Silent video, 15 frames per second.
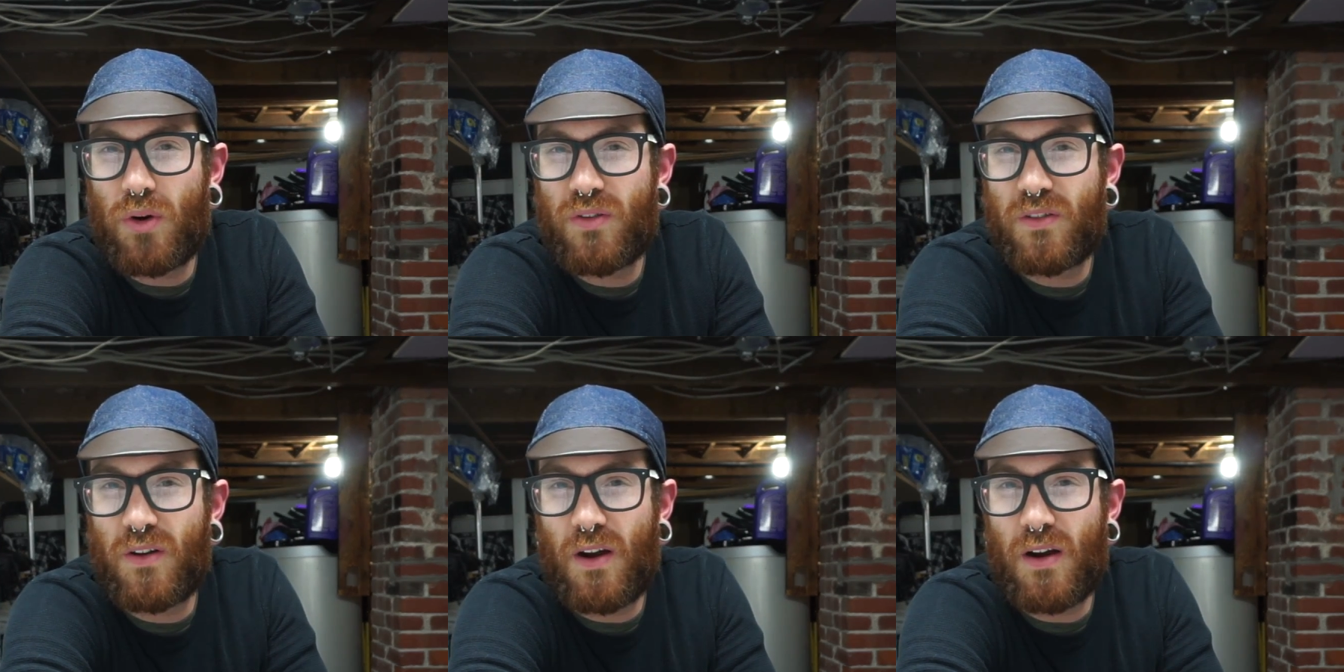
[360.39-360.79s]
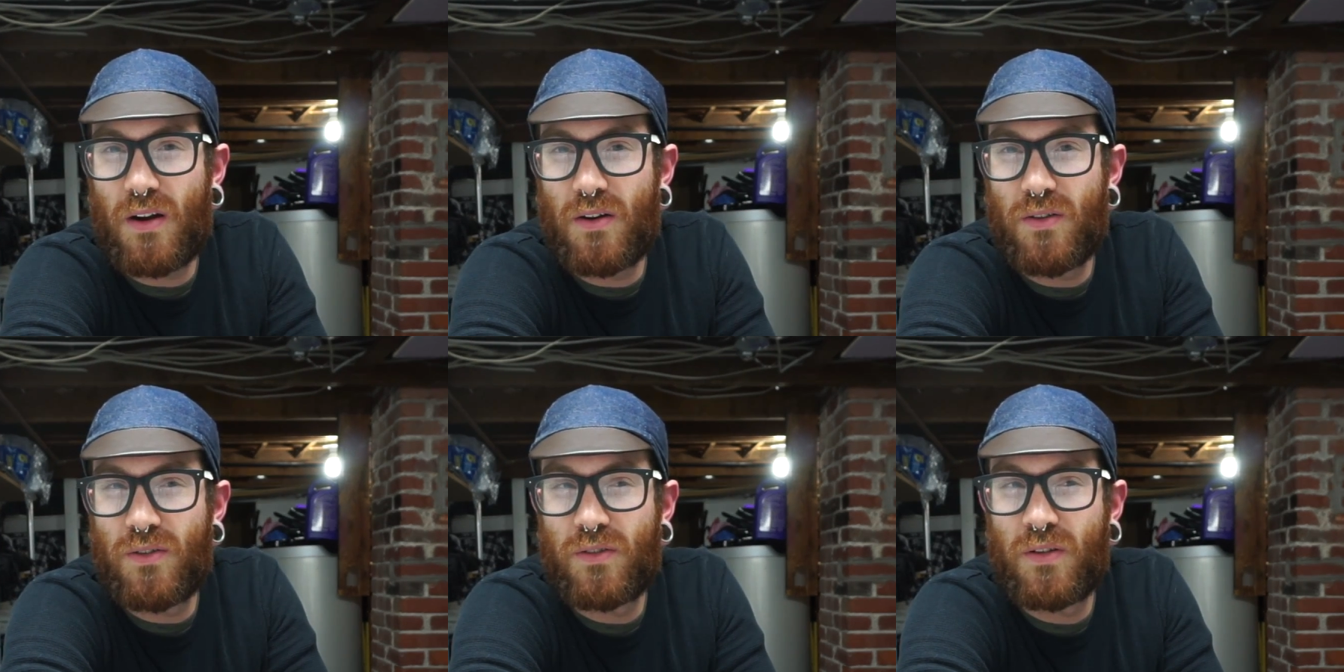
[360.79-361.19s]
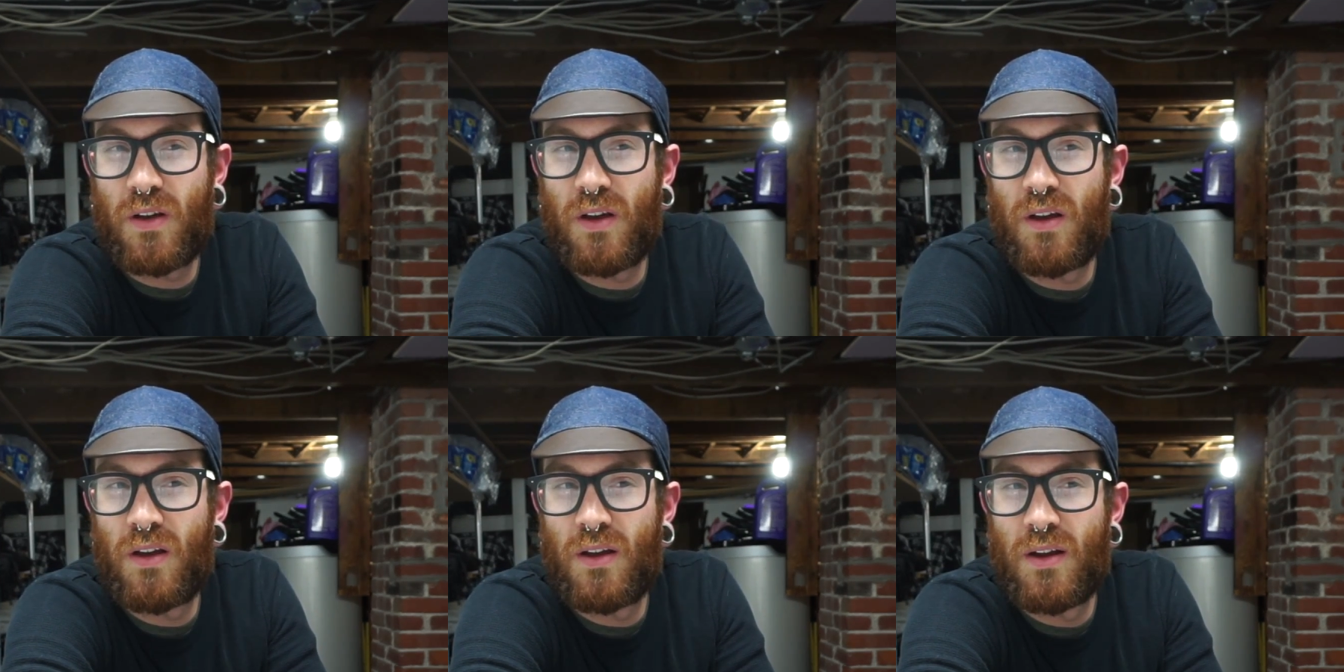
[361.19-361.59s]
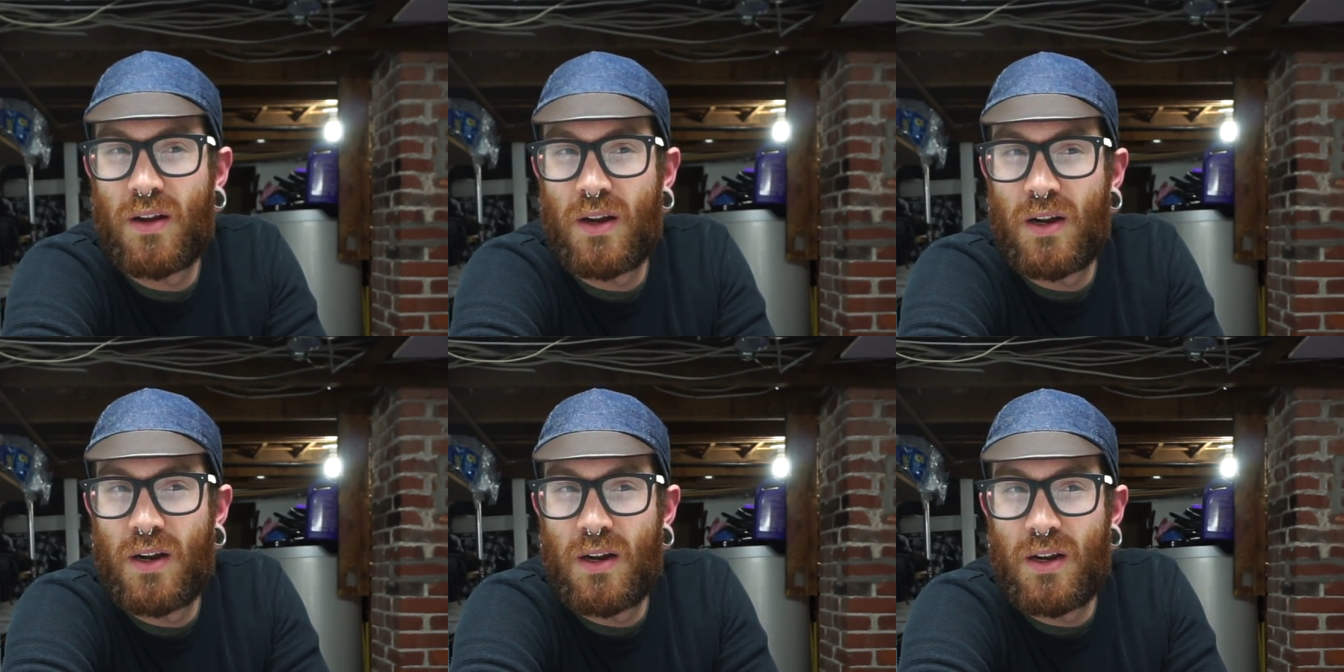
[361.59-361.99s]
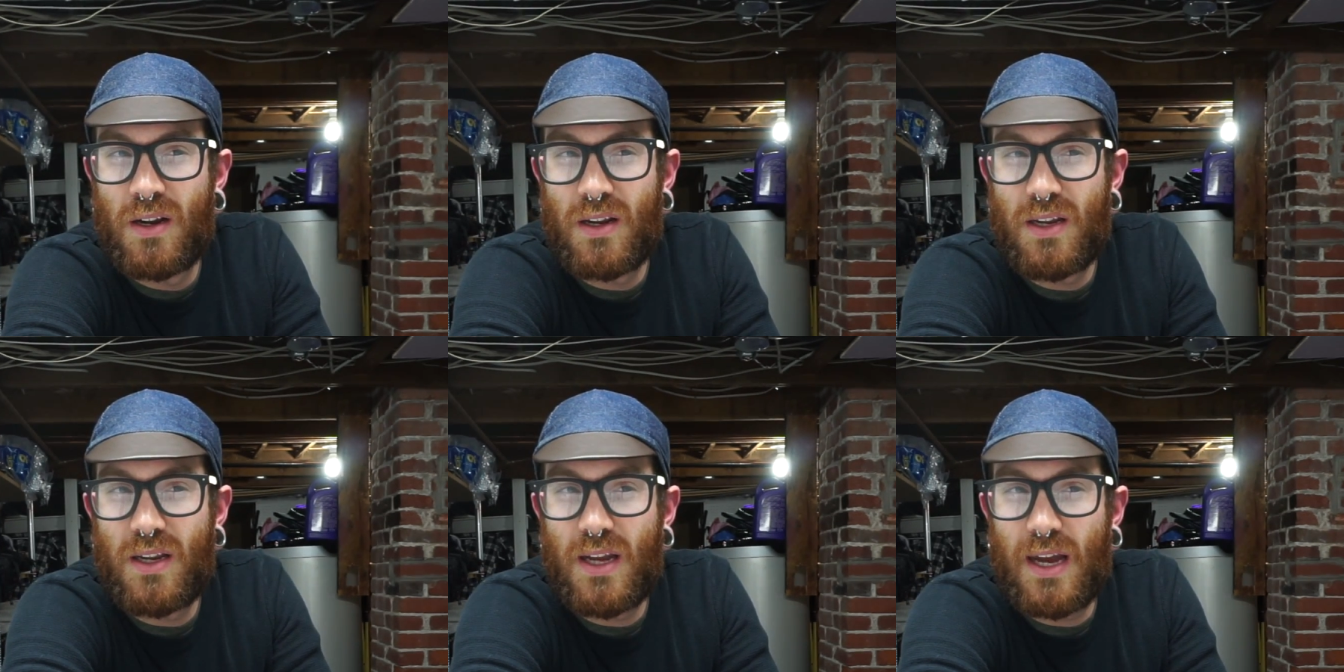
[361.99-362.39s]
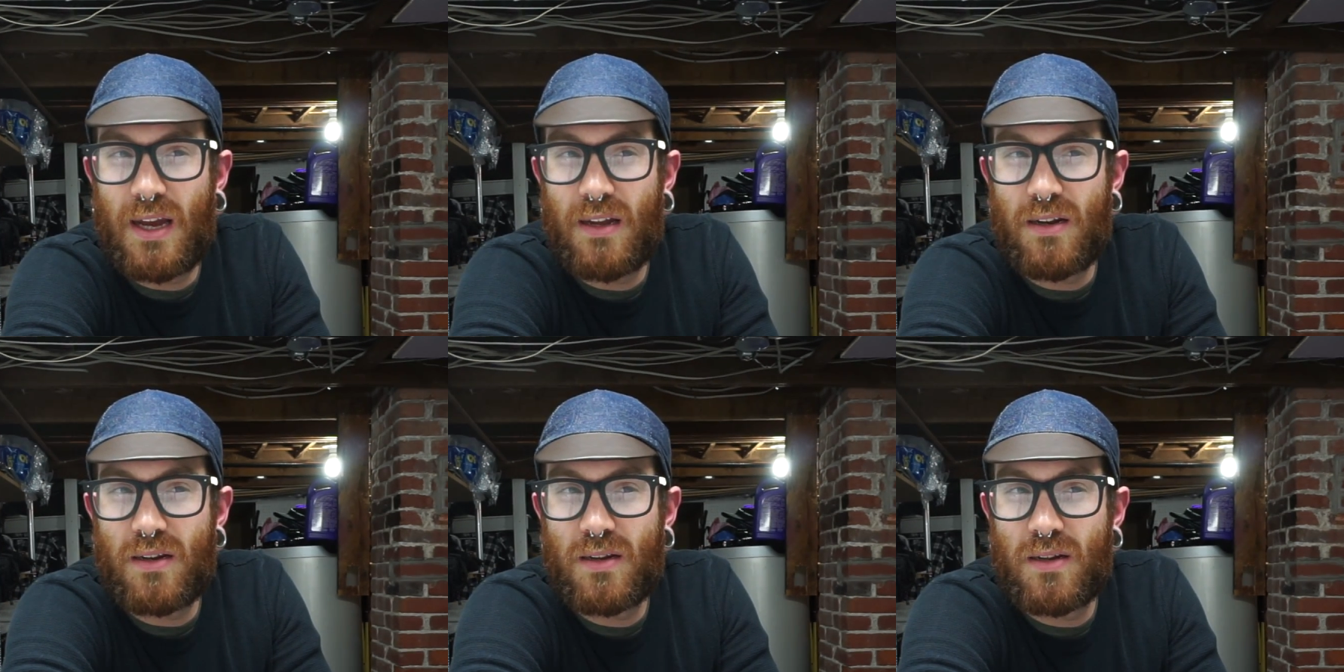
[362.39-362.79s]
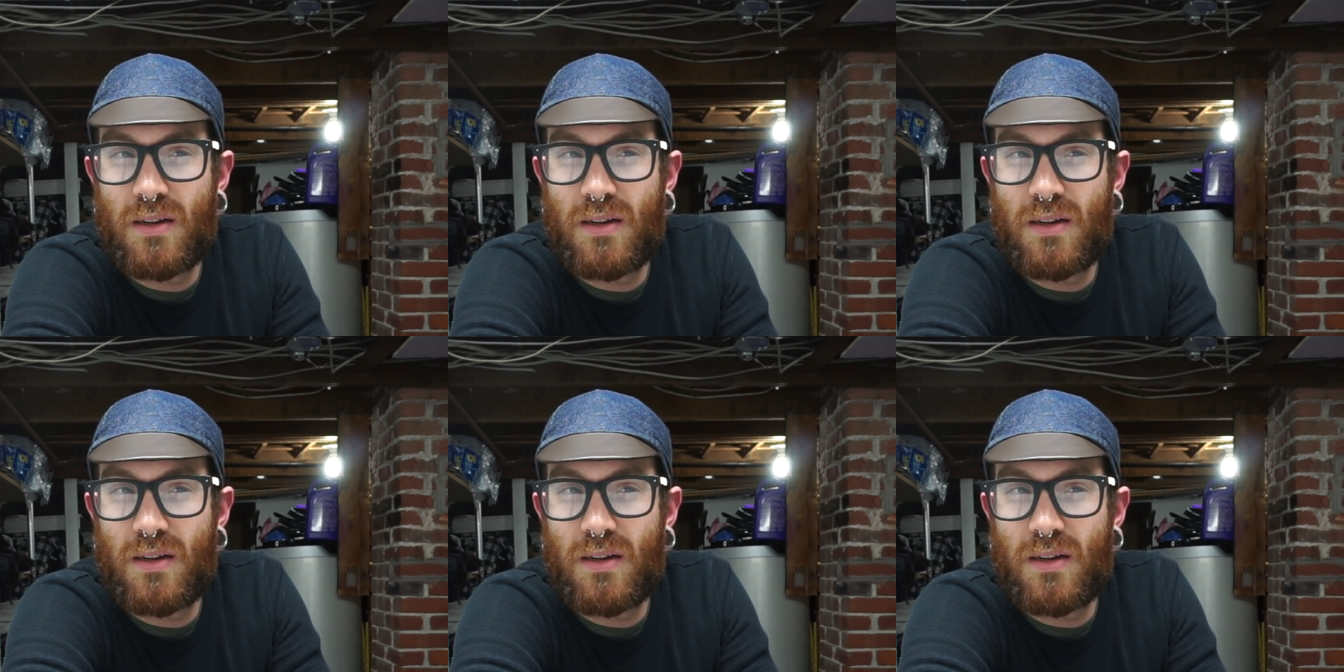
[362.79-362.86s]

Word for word: stars, yet